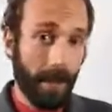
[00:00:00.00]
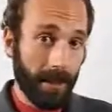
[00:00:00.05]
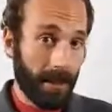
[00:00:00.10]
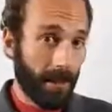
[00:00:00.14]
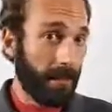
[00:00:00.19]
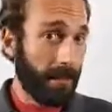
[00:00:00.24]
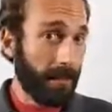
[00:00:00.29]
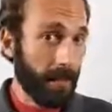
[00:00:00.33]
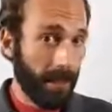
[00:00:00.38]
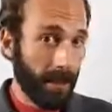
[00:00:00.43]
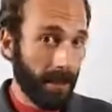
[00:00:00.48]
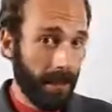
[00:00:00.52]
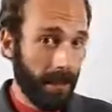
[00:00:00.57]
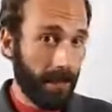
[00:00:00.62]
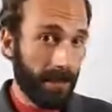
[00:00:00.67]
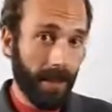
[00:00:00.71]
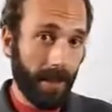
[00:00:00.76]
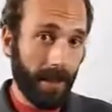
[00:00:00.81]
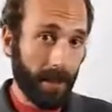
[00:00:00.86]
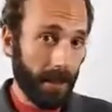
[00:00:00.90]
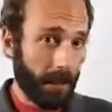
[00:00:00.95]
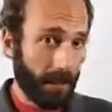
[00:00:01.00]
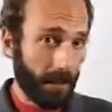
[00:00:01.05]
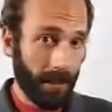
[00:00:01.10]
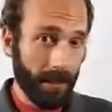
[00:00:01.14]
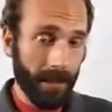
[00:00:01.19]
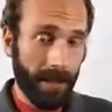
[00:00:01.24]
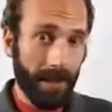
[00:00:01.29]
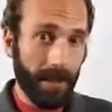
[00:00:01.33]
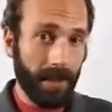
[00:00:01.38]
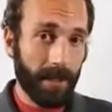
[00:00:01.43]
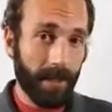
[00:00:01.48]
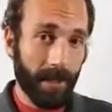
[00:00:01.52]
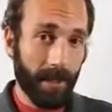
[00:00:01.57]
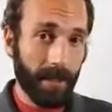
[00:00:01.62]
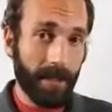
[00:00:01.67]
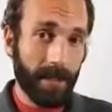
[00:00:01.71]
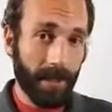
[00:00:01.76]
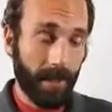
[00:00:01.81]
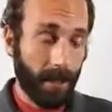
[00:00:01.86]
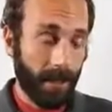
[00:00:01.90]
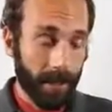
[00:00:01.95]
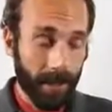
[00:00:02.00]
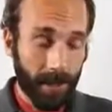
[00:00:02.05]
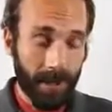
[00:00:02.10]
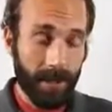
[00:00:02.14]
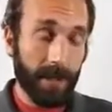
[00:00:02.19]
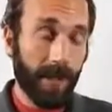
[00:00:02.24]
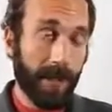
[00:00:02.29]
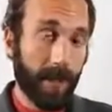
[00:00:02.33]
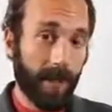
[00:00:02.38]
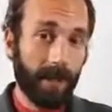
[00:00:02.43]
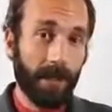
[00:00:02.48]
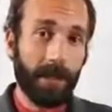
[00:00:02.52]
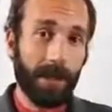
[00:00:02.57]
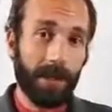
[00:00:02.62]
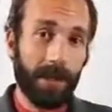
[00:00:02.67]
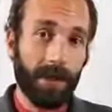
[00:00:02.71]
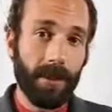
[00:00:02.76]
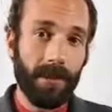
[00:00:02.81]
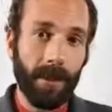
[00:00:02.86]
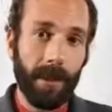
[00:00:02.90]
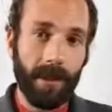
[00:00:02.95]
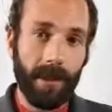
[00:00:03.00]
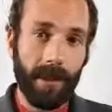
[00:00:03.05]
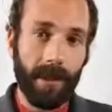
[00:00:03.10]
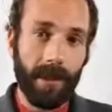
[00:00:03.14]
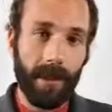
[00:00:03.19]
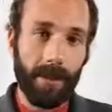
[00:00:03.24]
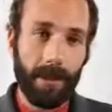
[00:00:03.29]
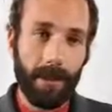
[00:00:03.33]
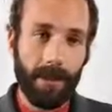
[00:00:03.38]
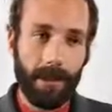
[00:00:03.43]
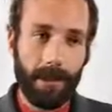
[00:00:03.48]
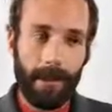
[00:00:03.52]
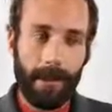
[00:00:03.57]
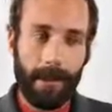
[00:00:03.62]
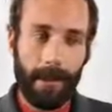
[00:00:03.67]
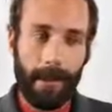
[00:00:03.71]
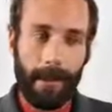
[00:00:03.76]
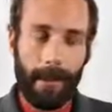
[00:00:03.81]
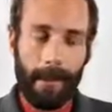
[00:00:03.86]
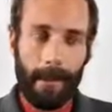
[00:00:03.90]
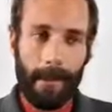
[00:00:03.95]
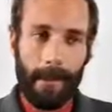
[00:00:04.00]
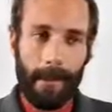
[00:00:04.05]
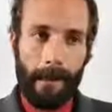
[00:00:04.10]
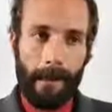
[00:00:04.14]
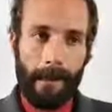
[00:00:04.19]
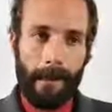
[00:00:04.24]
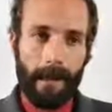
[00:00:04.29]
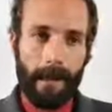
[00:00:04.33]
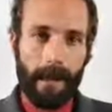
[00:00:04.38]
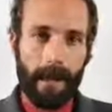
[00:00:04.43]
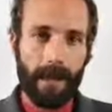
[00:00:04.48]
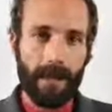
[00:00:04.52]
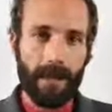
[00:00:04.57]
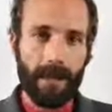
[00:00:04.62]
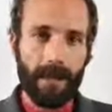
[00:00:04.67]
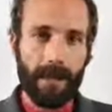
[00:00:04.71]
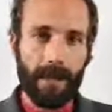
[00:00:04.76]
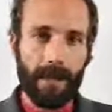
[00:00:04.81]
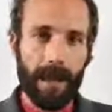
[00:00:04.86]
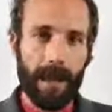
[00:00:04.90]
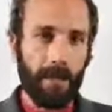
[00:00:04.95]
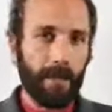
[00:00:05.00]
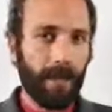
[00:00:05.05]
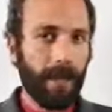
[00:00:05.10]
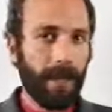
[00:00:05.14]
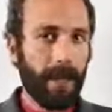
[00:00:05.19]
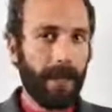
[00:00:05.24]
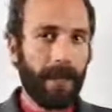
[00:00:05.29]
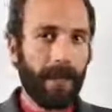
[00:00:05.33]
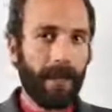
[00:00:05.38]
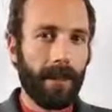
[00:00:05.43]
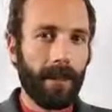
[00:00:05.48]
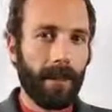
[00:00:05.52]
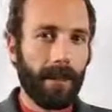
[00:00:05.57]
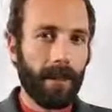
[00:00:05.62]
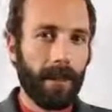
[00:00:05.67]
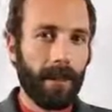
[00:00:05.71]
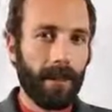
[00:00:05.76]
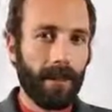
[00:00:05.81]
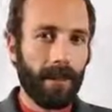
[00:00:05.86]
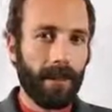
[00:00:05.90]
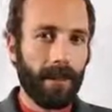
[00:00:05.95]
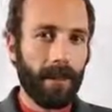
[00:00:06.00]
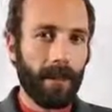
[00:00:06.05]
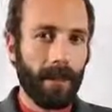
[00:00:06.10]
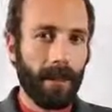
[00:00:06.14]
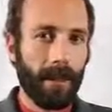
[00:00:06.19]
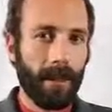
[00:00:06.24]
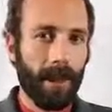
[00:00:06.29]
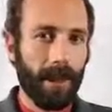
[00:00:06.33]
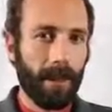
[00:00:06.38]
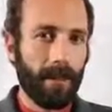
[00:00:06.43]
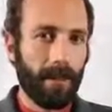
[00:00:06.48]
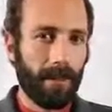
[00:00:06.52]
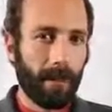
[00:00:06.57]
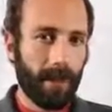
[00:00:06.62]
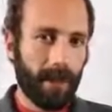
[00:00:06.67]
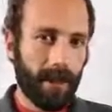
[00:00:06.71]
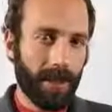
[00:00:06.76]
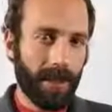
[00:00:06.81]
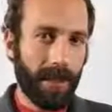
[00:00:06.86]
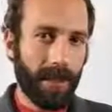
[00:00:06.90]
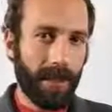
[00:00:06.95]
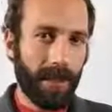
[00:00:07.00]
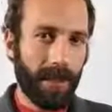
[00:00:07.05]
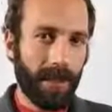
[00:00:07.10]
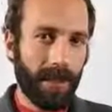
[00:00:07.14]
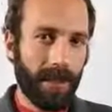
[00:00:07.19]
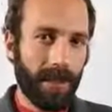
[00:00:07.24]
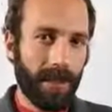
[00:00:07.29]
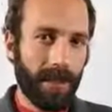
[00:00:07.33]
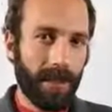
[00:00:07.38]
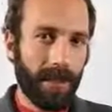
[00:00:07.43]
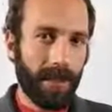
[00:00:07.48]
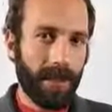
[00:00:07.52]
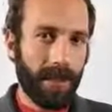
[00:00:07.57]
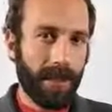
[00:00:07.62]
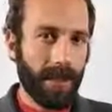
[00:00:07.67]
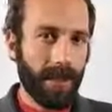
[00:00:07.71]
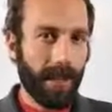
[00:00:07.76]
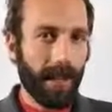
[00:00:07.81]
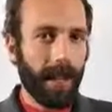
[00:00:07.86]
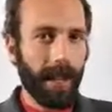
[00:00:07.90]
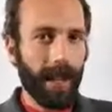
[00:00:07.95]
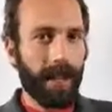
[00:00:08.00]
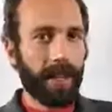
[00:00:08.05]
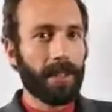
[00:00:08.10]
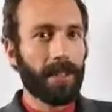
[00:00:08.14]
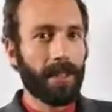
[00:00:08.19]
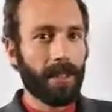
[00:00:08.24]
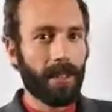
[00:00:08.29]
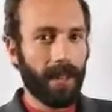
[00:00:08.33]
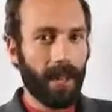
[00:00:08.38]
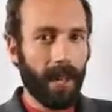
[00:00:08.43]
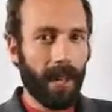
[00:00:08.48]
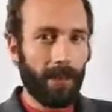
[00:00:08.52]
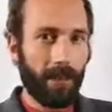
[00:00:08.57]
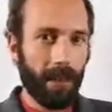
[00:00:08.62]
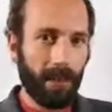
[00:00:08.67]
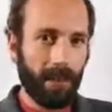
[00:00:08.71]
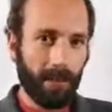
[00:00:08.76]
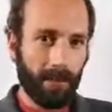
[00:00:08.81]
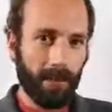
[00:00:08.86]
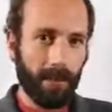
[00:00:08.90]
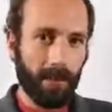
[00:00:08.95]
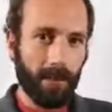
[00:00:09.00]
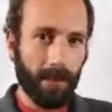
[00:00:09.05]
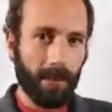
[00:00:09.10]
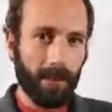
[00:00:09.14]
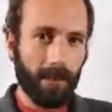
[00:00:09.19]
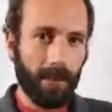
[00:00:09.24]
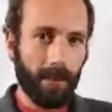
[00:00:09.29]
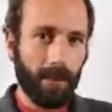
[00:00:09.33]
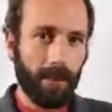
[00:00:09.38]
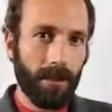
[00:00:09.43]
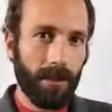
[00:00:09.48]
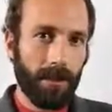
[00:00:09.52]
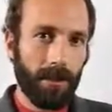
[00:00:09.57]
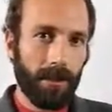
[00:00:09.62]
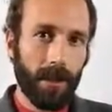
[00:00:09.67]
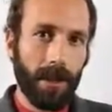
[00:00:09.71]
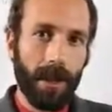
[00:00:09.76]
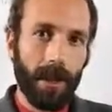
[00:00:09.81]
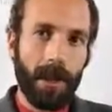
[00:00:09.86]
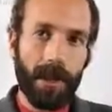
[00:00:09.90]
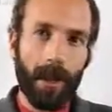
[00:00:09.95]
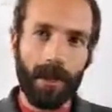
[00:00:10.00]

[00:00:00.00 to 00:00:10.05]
I do believe that experimentation has shown it is the second law of thermodynamics. And so would that mean that the light we're seeing is not actually coming from the moon?